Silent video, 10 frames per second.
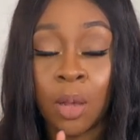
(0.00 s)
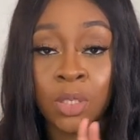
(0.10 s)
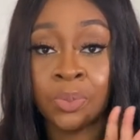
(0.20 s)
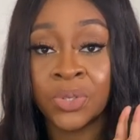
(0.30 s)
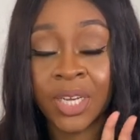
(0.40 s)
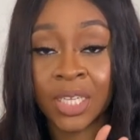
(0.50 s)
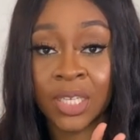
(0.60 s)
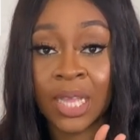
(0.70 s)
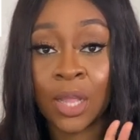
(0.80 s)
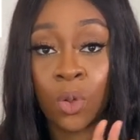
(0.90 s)
comes to
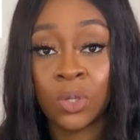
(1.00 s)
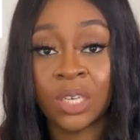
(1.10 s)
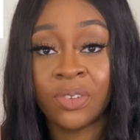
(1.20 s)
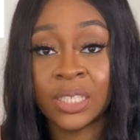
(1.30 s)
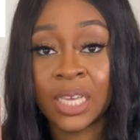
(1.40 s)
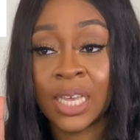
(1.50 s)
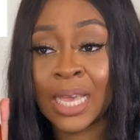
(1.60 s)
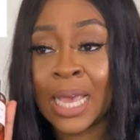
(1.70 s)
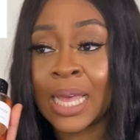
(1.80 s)
projection and longevity.